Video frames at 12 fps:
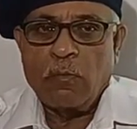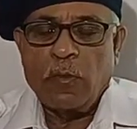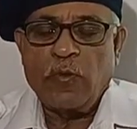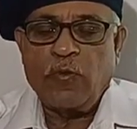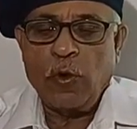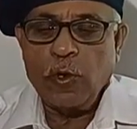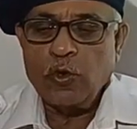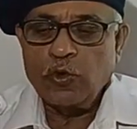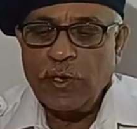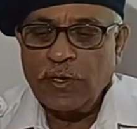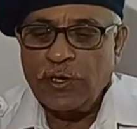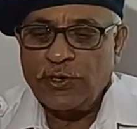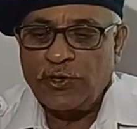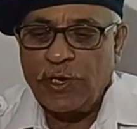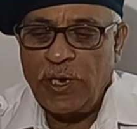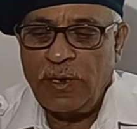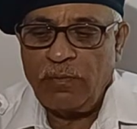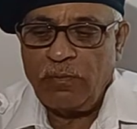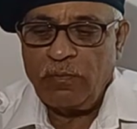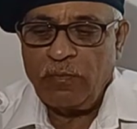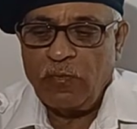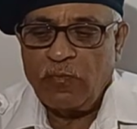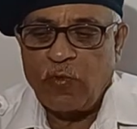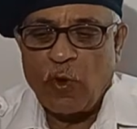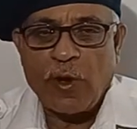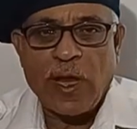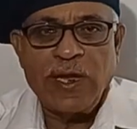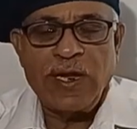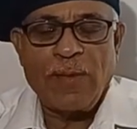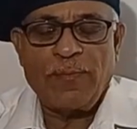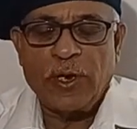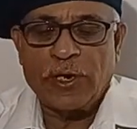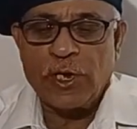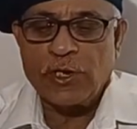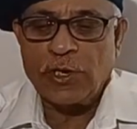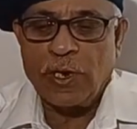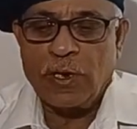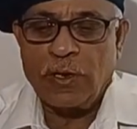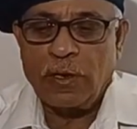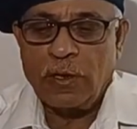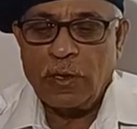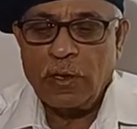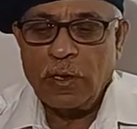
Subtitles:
Before using the steam for any application,